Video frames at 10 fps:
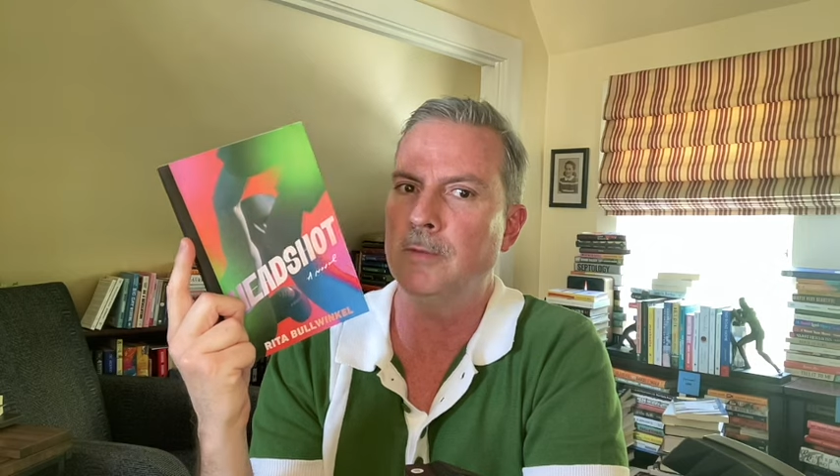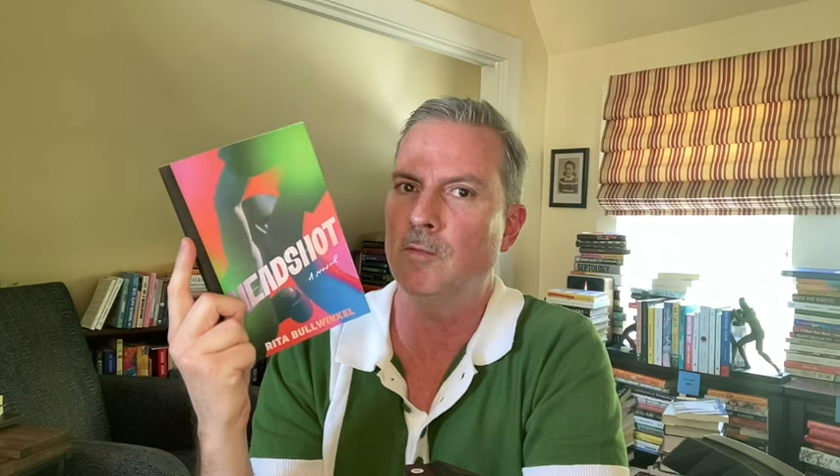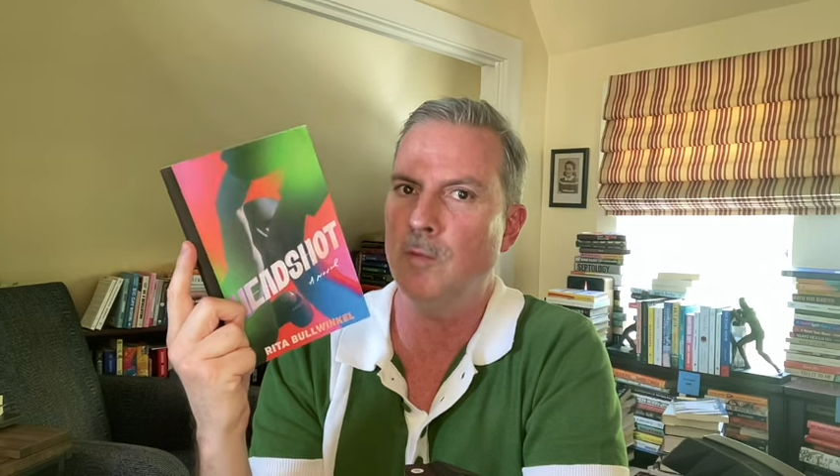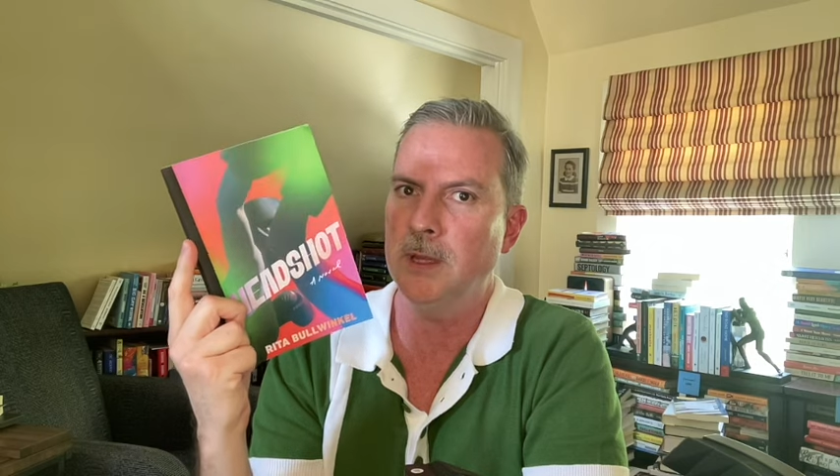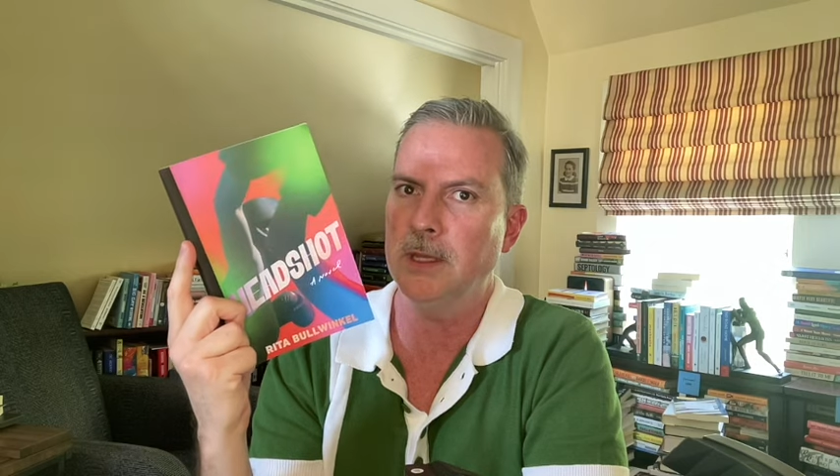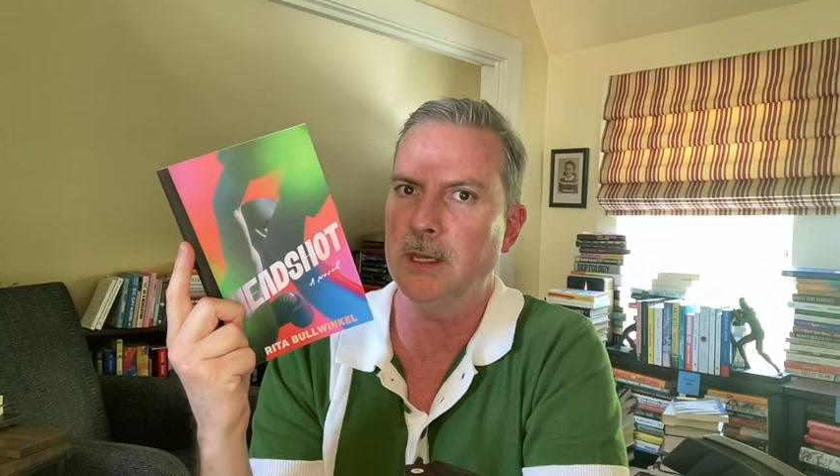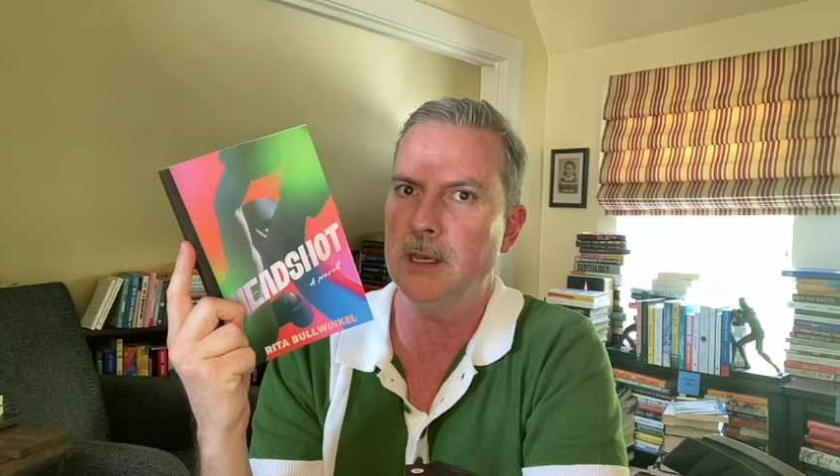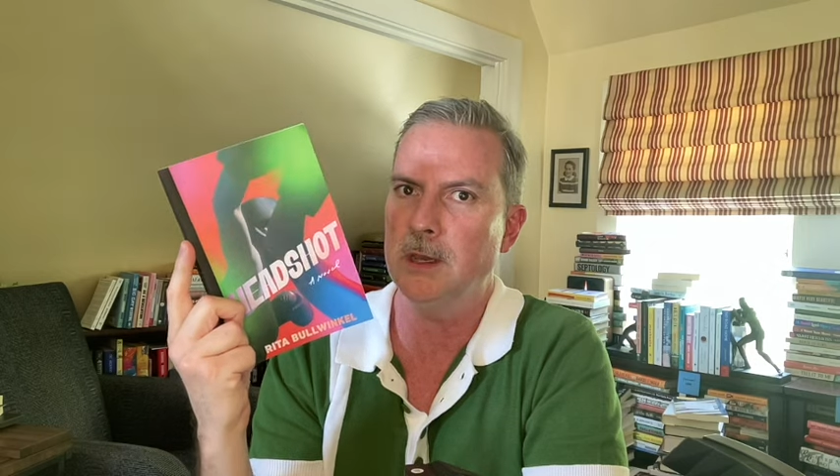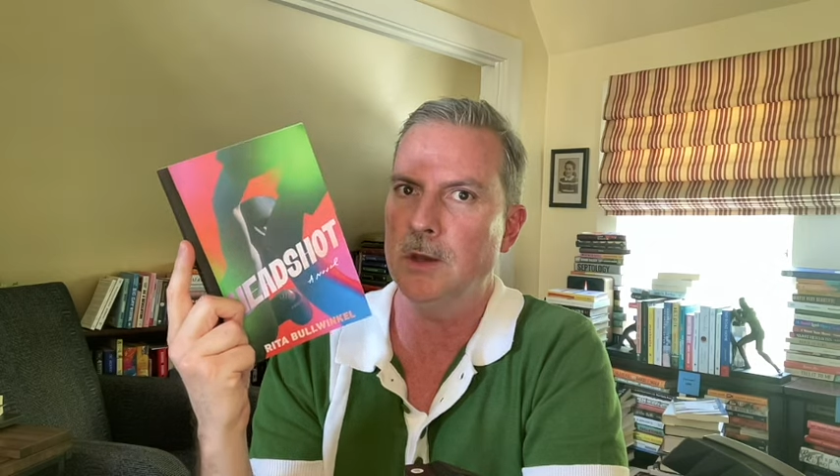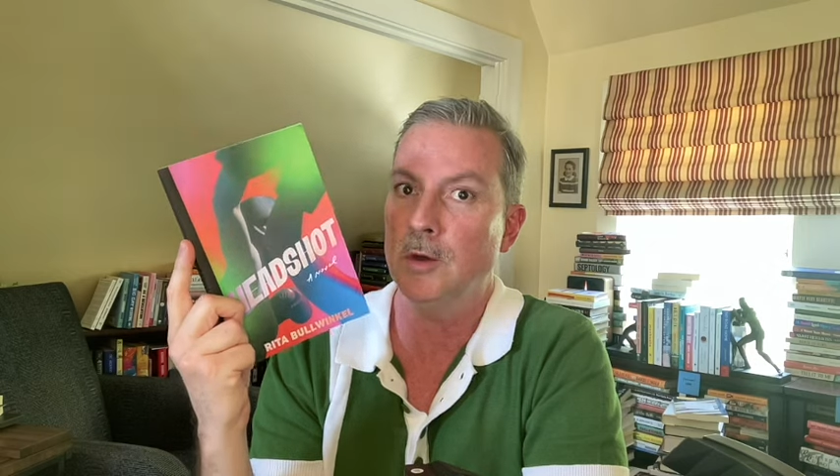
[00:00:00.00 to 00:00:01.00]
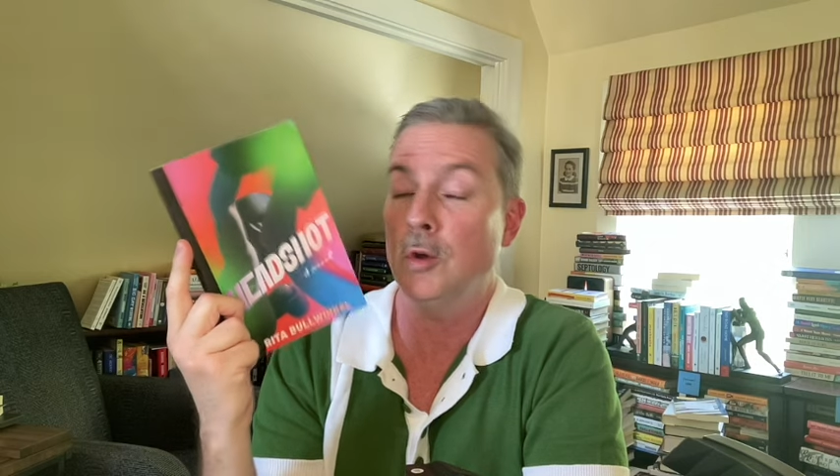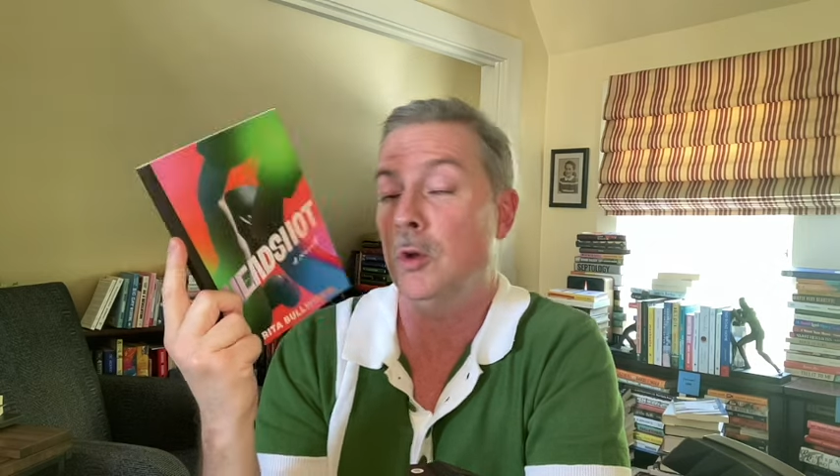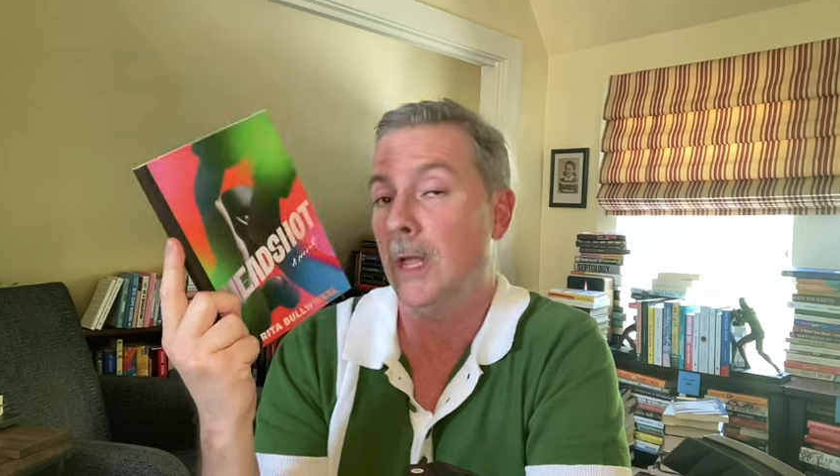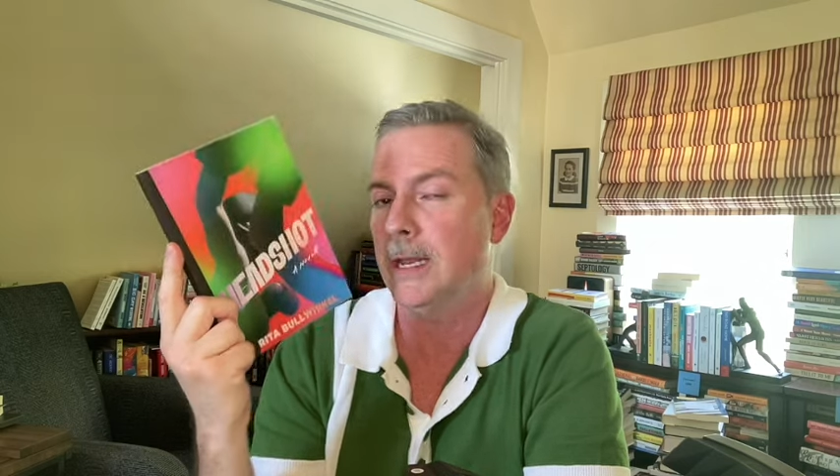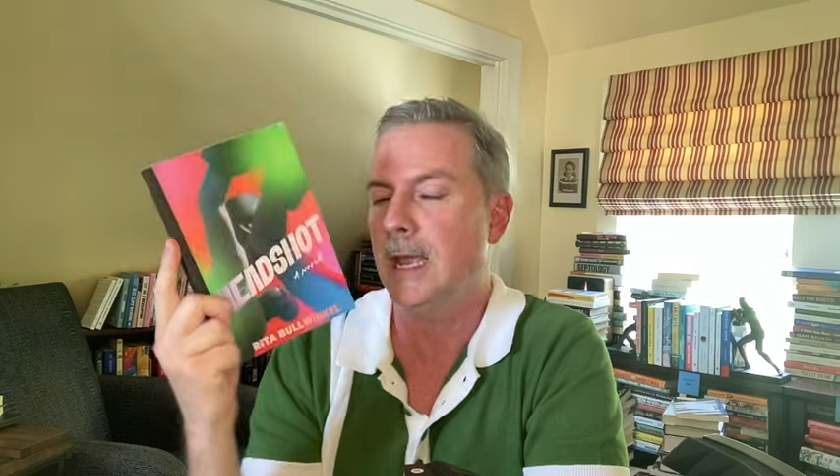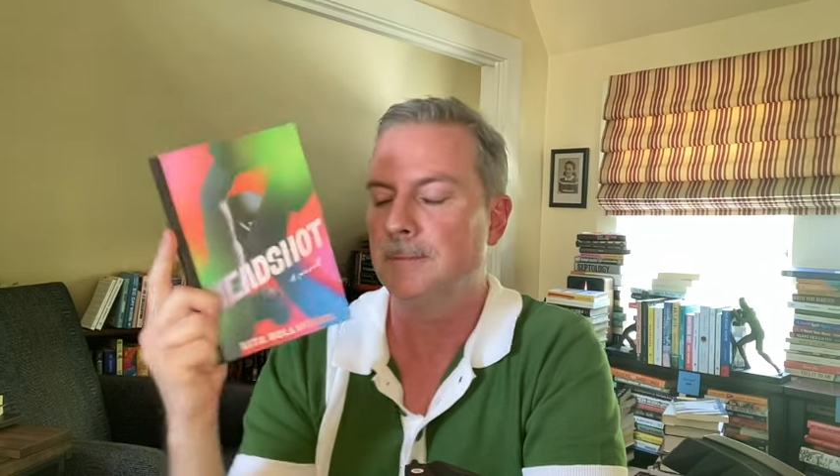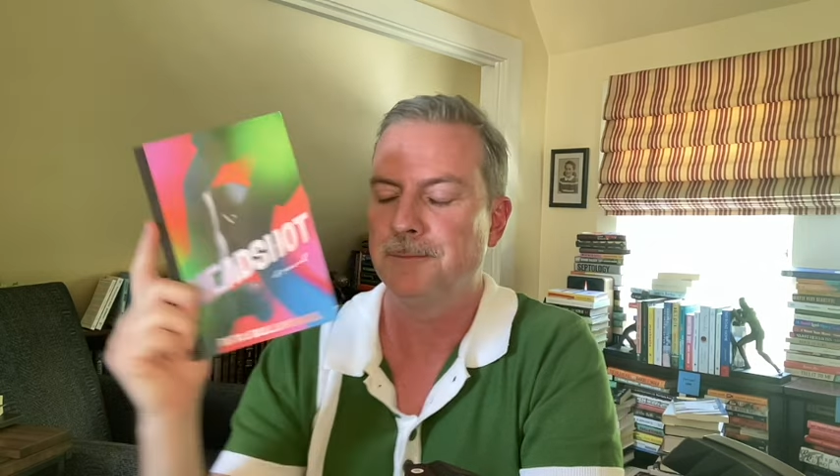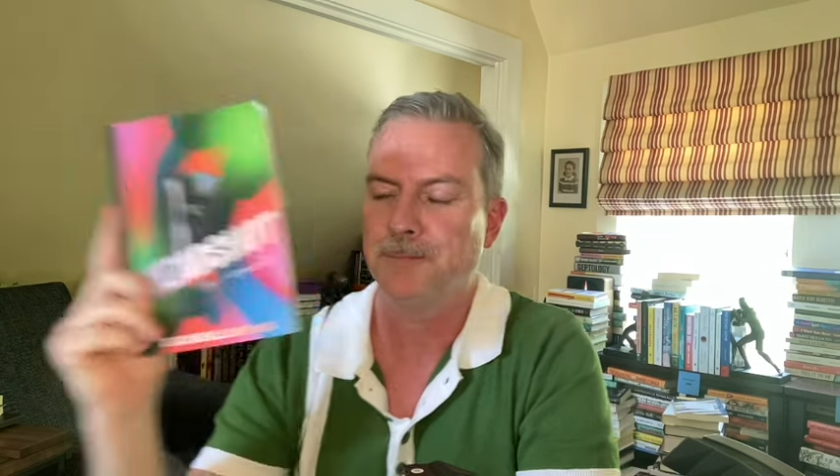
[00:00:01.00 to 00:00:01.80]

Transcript: really cool idea.